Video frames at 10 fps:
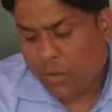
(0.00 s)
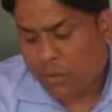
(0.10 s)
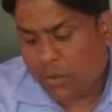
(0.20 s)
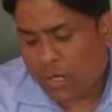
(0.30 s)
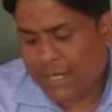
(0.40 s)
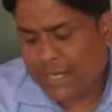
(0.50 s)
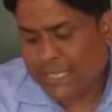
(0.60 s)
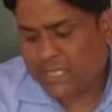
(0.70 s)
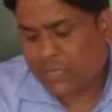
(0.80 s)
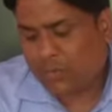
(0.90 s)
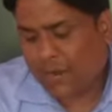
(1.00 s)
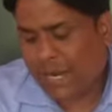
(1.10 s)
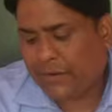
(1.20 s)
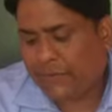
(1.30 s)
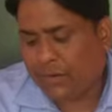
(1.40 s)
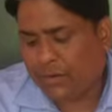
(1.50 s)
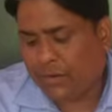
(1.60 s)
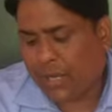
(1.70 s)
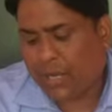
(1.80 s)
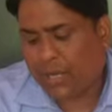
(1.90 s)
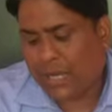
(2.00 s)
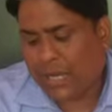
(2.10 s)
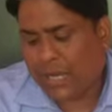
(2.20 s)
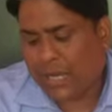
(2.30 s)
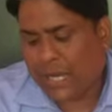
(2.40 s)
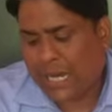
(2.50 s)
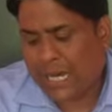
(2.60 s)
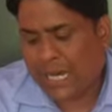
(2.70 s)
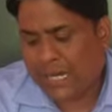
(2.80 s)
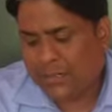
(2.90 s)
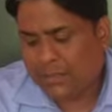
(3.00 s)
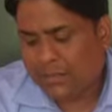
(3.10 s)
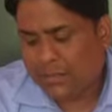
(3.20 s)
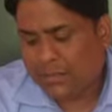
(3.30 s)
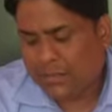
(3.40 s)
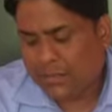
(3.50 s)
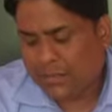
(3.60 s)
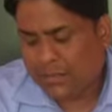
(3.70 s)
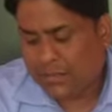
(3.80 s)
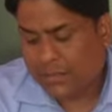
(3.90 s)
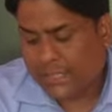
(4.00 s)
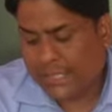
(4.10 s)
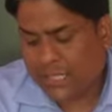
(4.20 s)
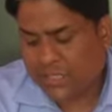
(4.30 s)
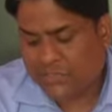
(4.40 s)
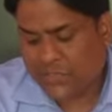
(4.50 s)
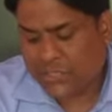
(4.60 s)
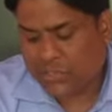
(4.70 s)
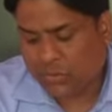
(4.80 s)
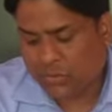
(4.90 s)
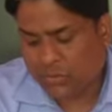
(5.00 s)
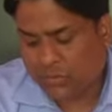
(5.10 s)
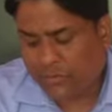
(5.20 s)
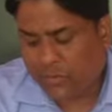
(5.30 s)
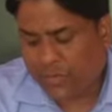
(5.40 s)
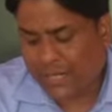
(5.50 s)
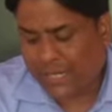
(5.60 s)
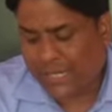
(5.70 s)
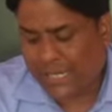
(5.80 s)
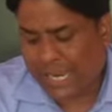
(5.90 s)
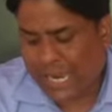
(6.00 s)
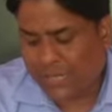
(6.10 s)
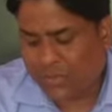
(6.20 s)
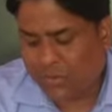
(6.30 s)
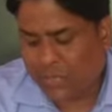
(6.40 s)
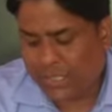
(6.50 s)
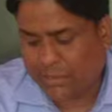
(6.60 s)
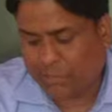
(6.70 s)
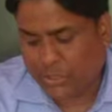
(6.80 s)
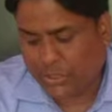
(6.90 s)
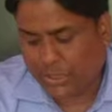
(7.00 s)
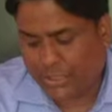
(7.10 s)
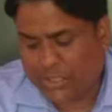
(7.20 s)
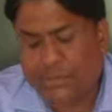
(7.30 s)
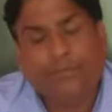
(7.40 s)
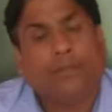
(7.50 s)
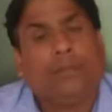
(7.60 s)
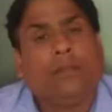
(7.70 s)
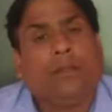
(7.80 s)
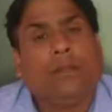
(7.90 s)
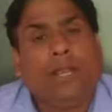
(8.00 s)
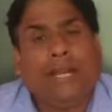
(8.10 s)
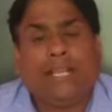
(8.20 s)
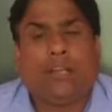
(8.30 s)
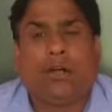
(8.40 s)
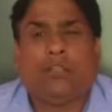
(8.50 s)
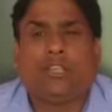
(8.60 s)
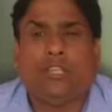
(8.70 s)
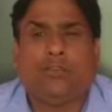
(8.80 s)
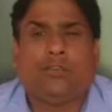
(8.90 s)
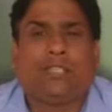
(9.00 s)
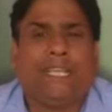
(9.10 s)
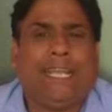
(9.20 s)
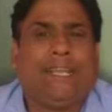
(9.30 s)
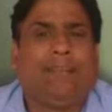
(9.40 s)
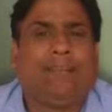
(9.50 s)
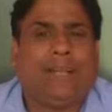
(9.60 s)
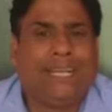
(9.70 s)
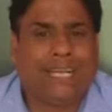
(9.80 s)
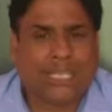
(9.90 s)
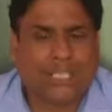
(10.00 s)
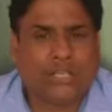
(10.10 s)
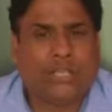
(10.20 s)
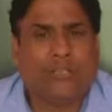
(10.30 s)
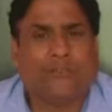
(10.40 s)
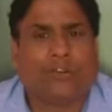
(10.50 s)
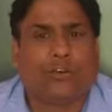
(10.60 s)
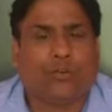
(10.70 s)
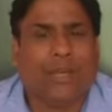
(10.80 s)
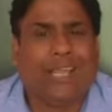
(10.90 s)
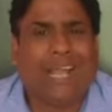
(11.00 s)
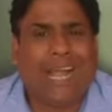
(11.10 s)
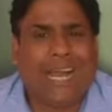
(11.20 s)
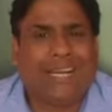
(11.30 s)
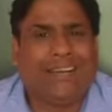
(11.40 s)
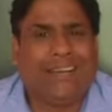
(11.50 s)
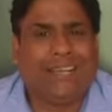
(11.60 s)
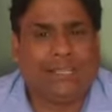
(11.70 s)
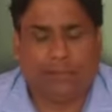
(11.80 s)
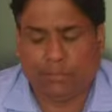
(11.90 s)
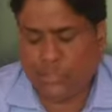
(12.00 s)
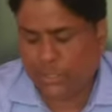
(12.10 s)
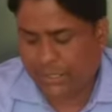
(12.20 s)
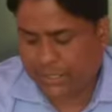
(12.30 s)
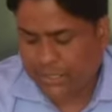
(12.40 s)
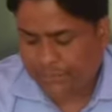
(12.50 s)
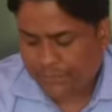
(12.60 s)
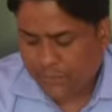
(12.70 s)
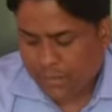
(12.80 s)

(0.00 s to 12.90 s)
Water is required for our industries too, for cleaning and cooling the machines. It is also used in the industries for cooling and cleaning the machines.